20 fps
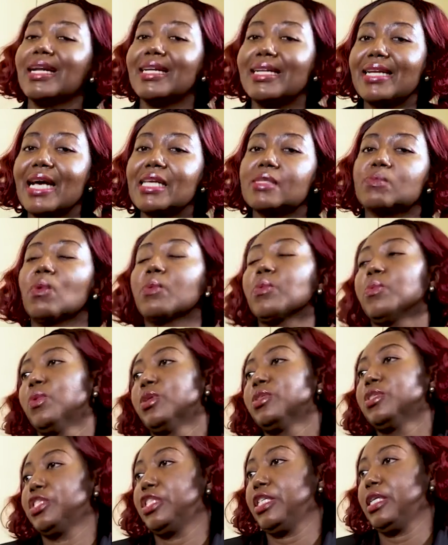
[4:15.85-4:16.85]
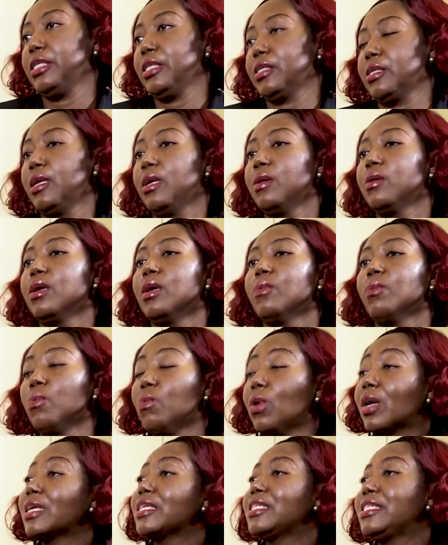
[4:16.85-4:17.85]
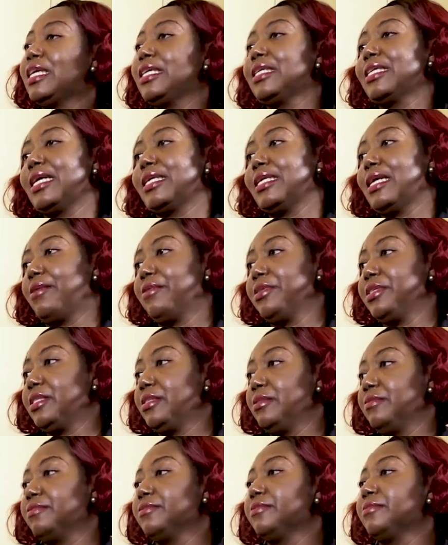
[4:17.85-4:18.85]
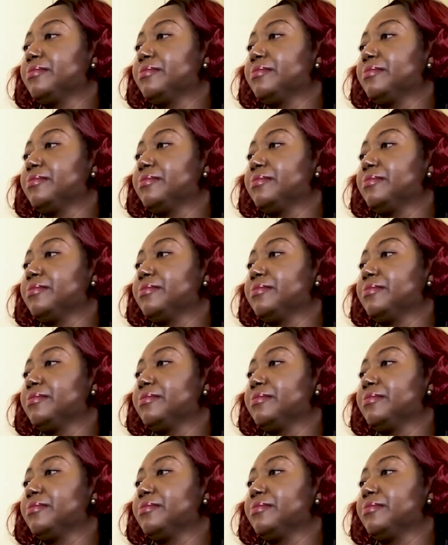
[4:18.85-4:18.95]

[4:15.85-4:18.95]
And that's what we want to change. We want to change that narrative.